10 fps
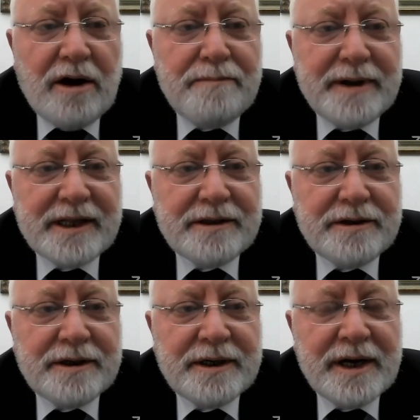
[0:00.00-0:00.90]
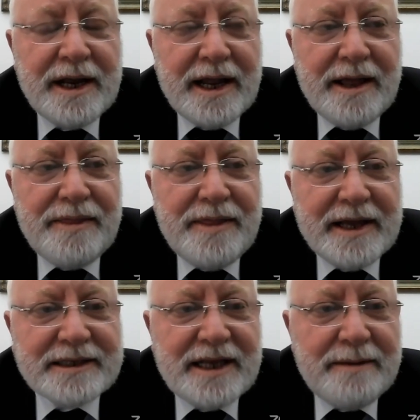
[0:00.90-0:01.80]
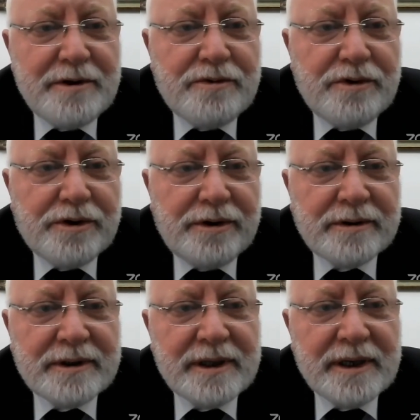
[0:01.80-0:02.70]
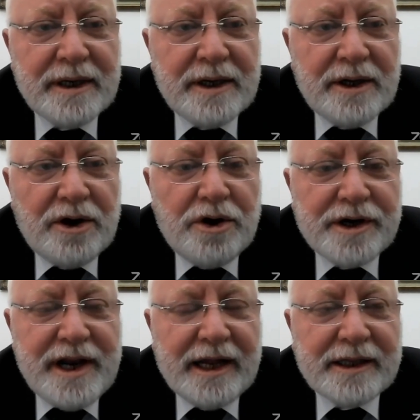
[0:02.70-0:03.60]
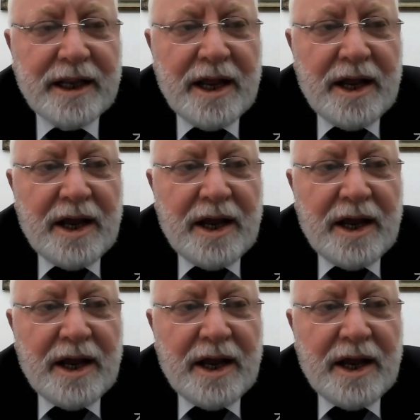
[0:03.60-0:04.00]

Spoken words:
competitor in the Islamic world or not?